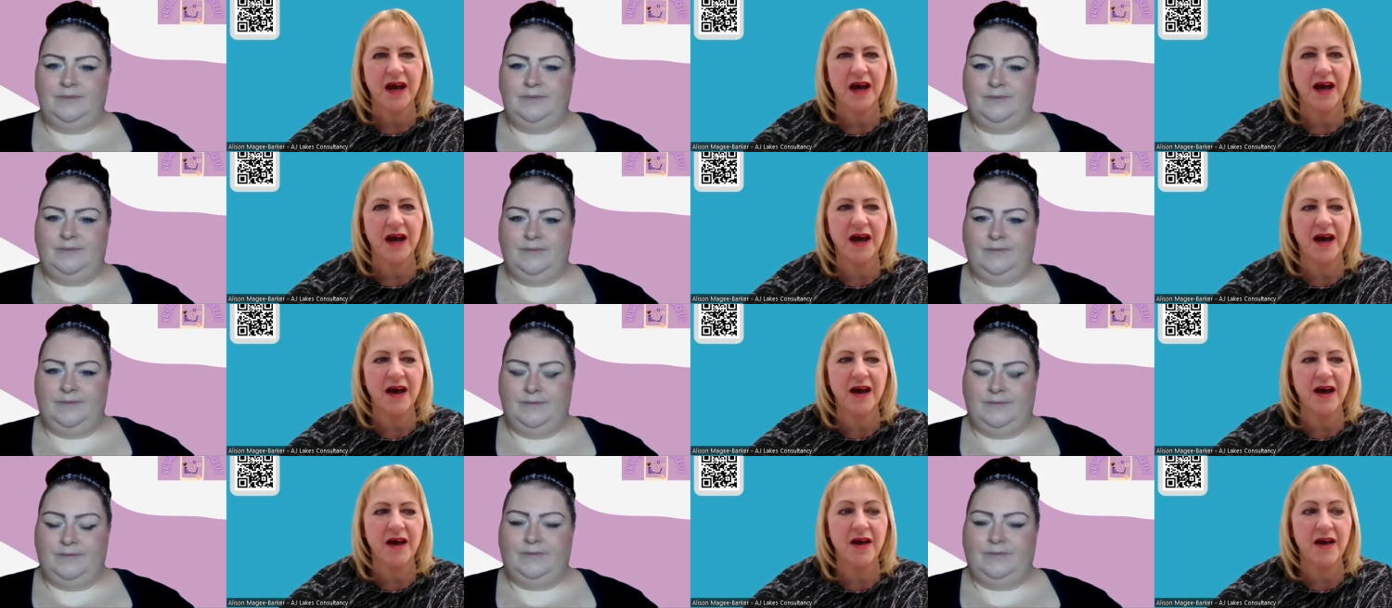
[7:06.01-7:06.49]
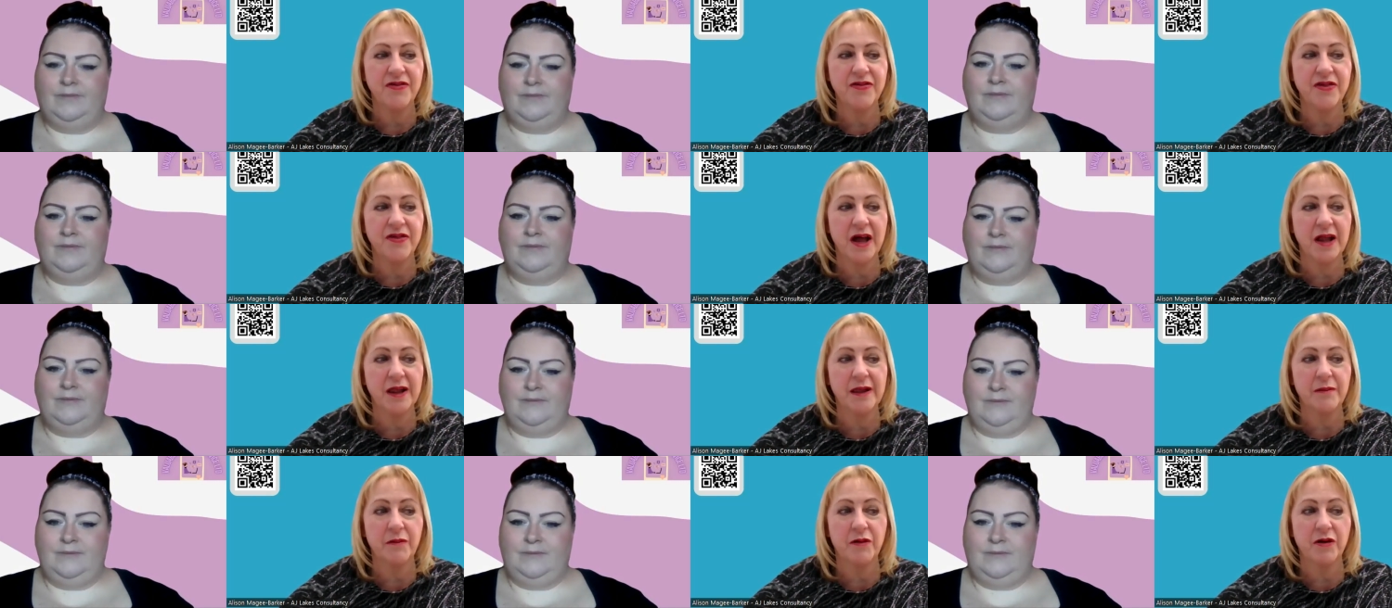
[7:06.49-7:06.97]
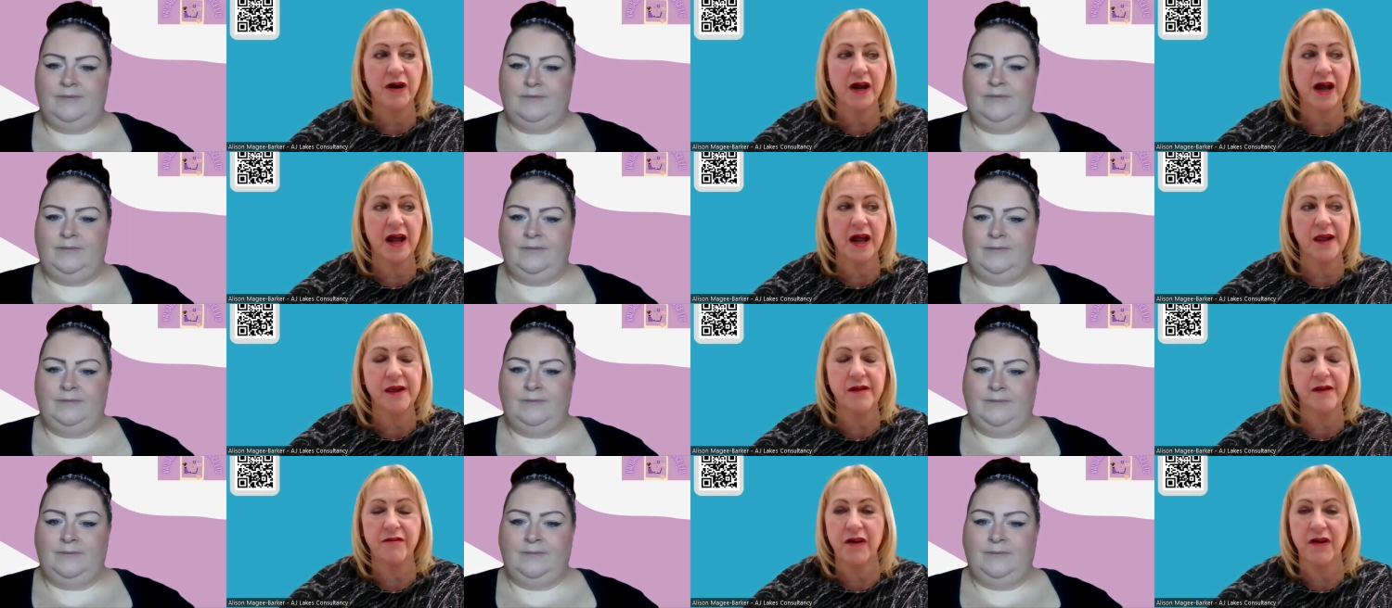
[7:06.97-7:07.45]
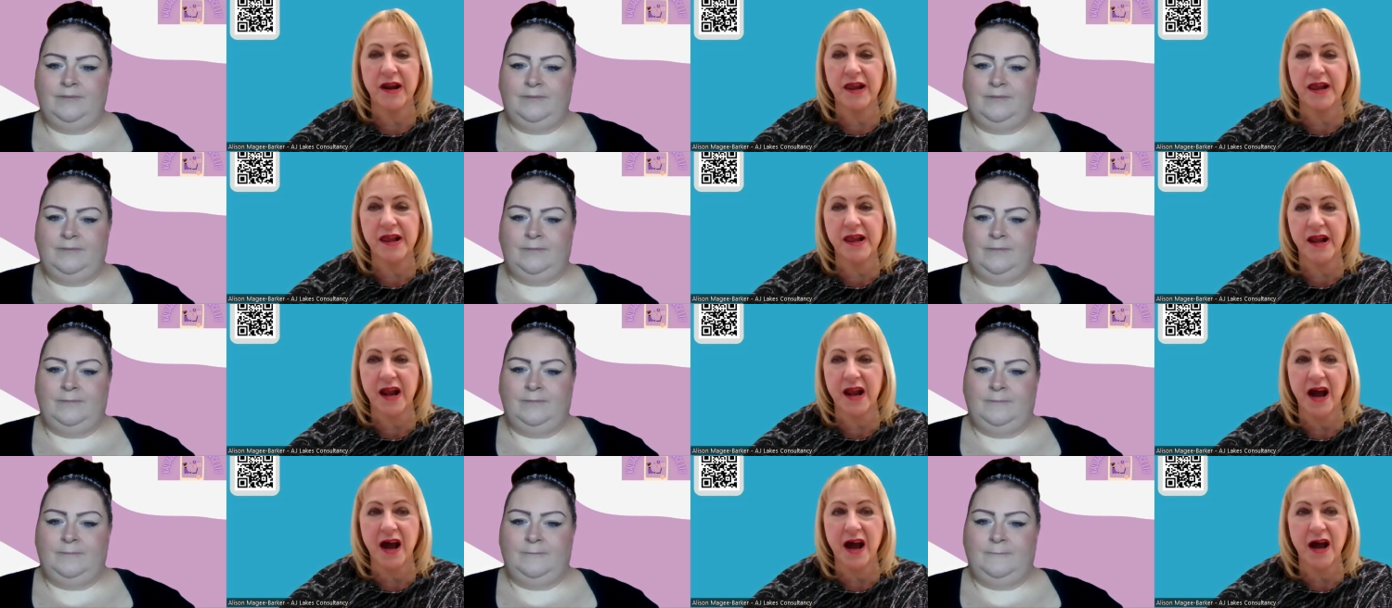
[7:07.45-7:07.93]
Speaker 1: uh, and that's what gets the red
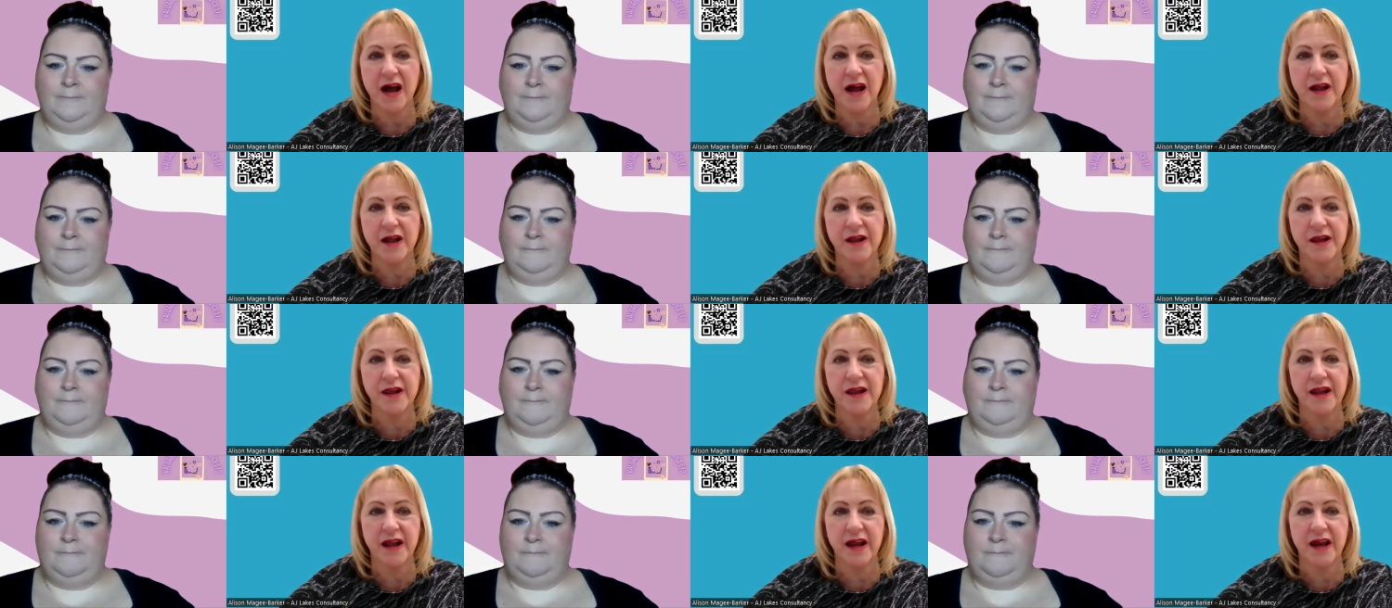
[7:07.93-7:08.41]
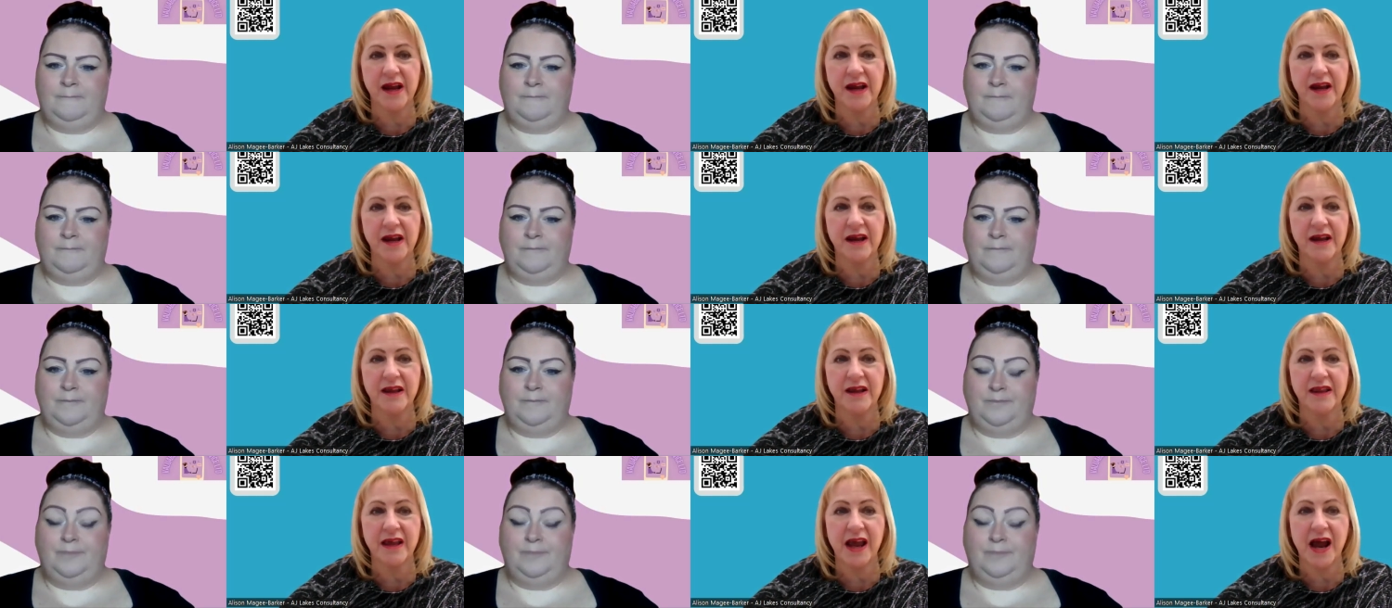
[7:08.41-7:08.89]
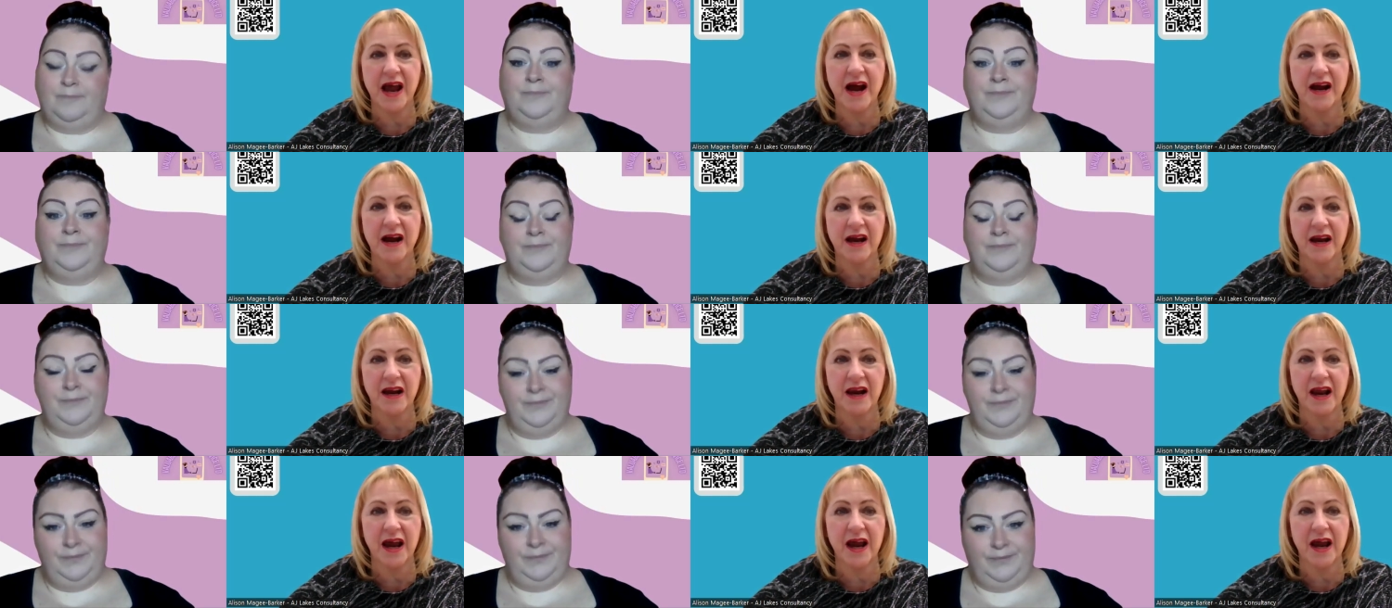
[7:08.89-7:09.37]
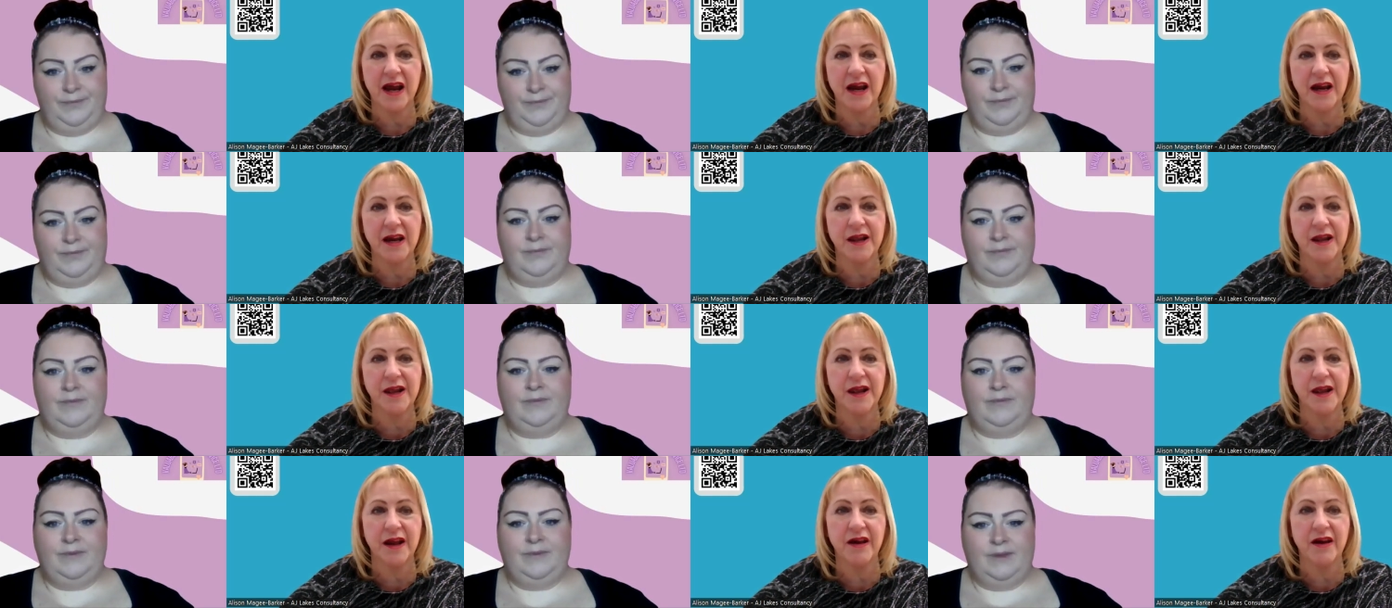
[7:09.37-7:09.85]
stars, the the
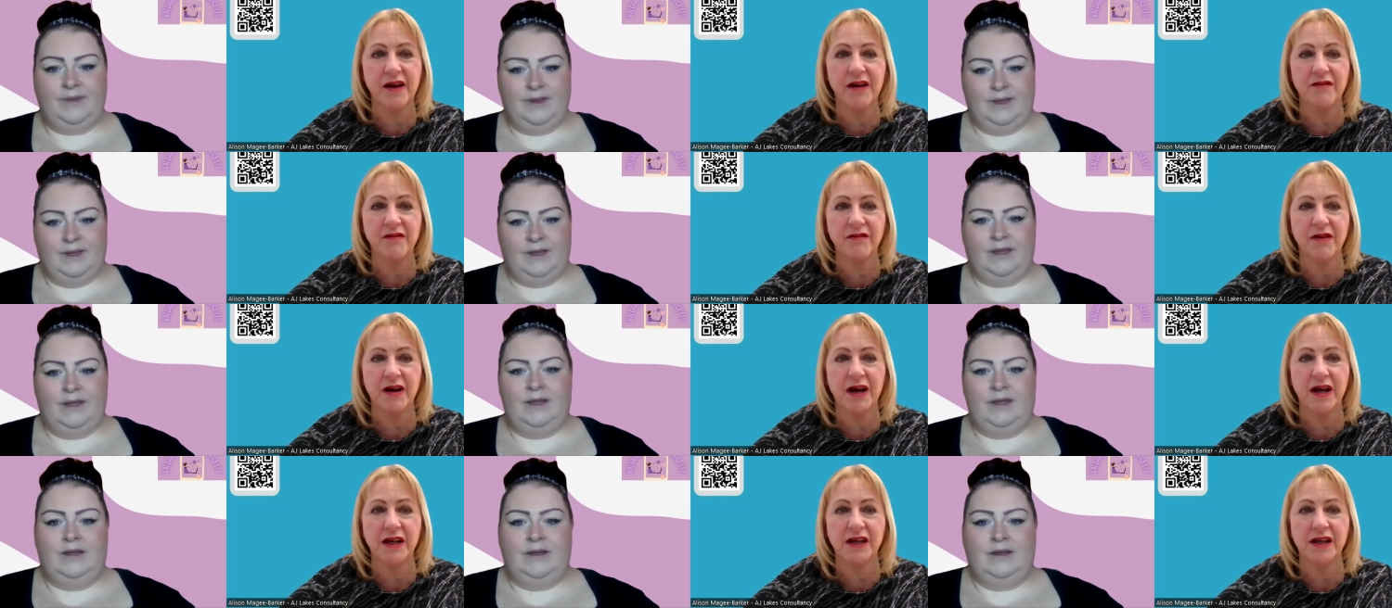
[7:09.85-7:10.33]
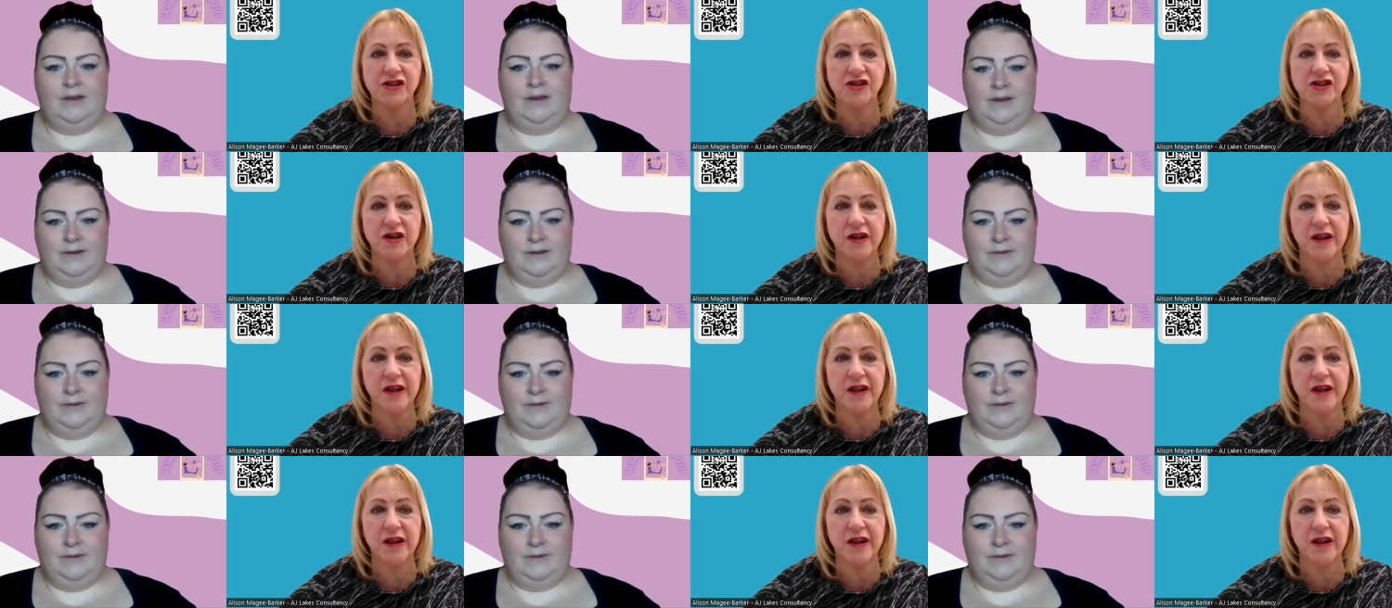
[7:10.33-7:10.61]
accolades. It, it really